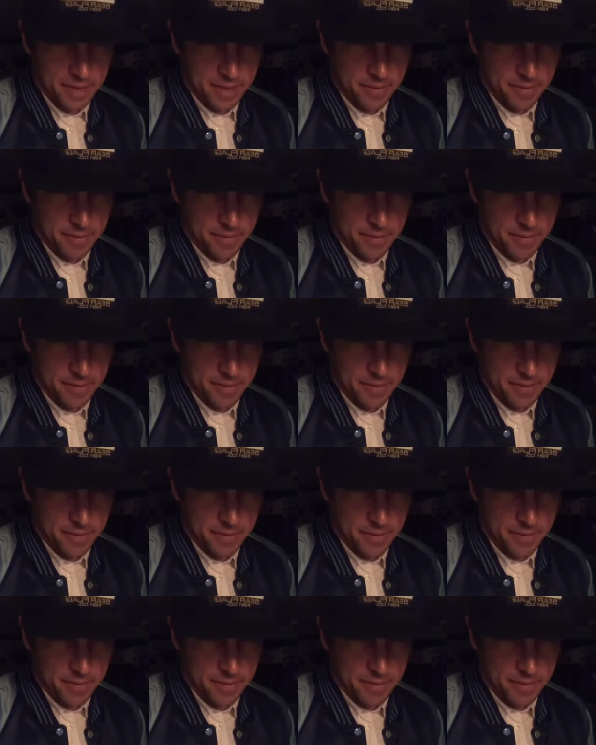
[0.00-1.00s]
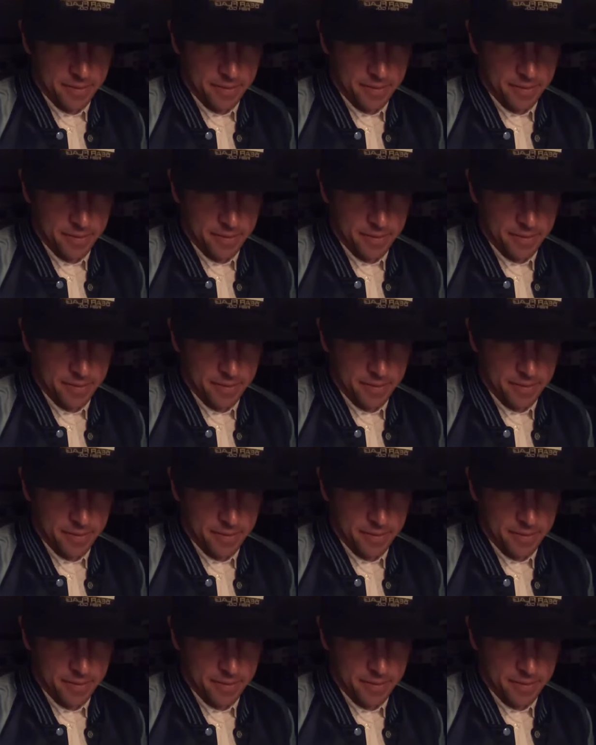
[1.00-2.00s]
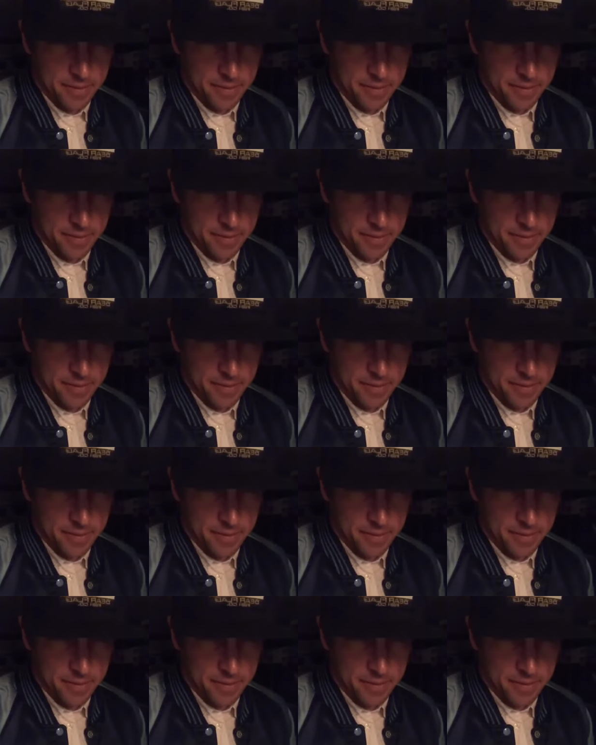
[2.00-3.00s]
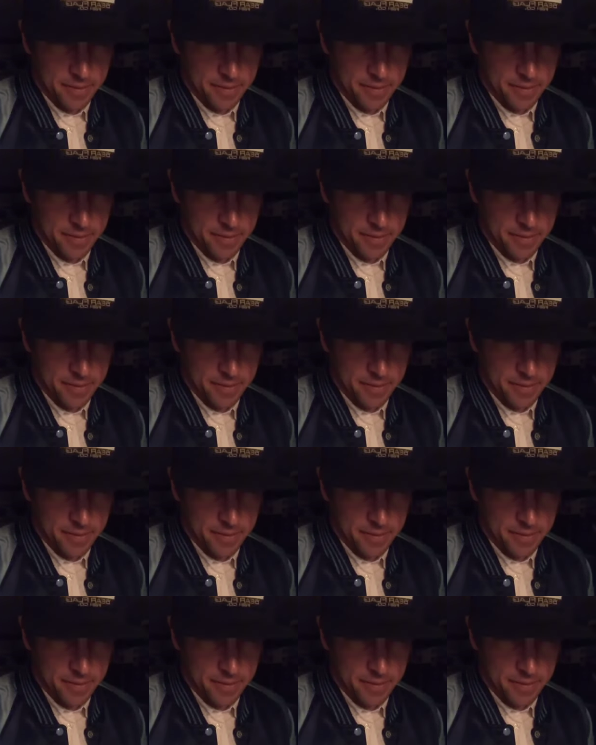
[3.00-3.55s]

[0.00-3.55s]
Nobody speaks.